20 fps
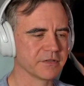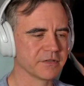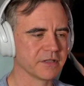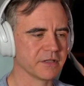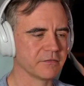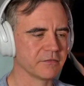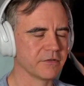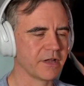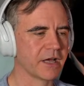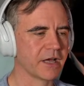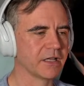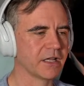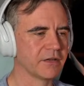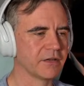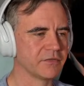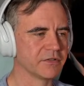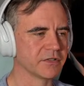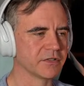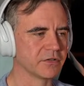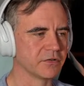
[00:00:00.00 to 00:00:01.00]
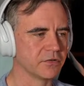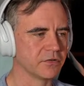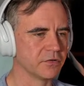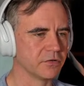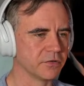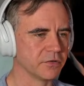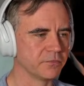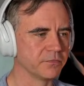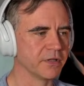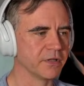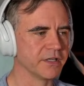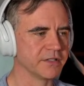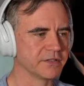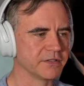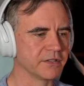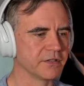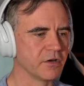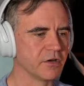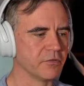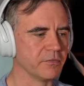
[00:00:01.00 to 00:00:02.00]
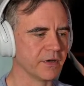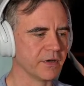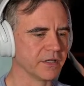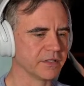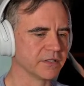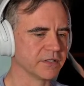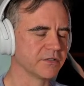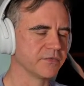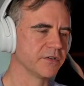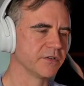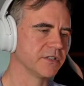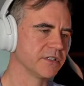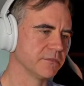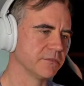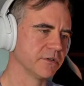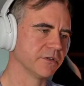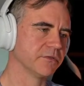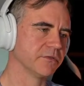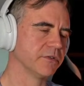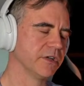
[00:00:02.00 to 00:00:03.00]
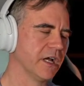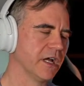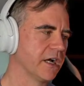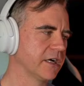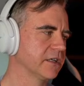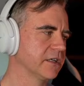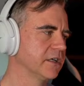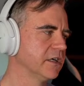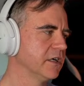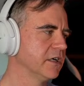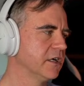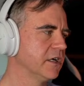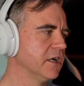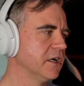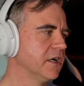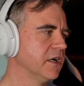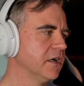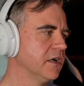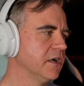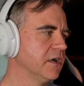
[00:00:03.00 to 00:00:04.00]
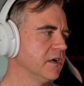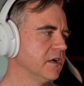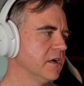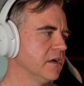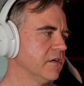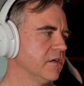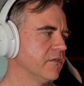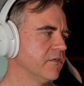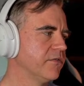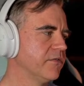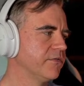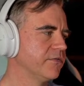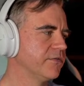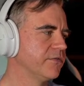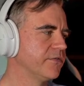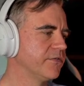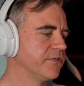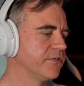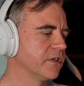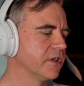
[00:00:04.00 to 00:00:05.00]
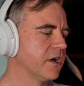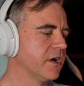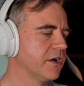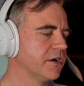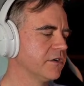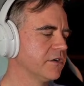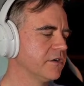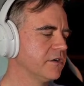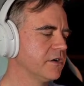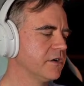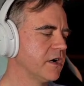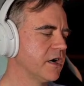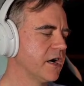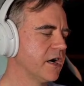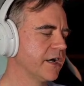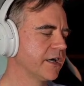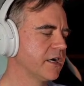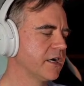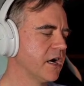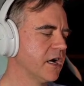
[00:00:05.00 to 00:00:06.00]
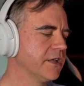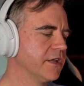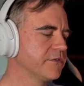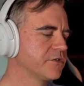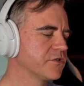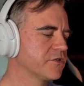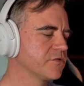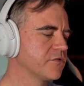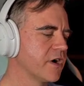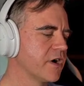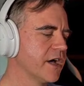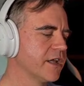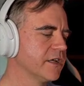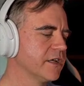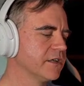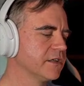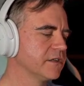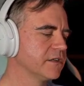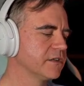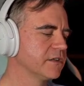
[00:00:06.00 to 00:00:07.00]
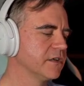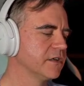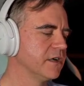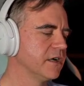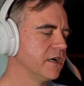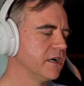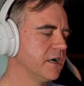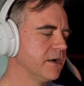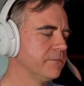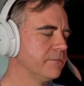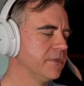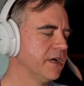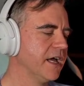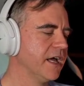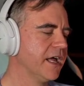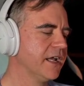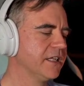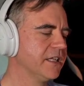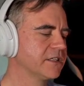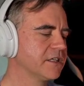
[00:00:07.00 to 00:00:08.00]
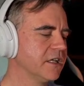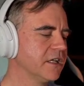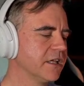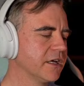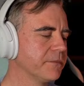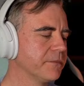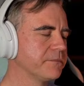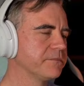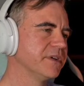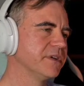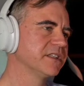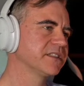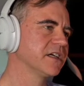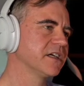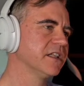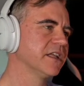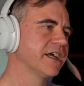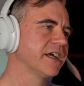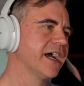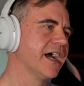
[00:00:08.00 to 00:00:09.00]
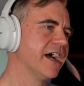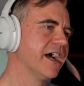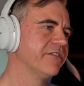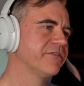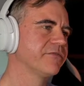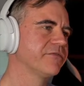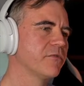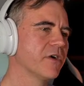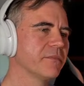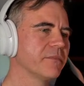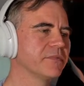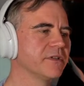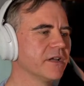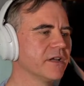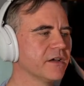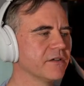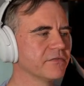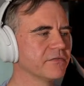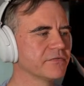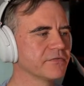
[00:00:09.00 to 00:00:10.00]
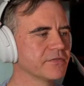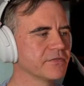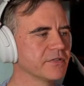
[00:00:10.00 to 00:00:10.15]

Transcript: Then React Native is a good place to go because it's very similar to React. Flutter, I kind of tried it, and it's kind of like half web dev.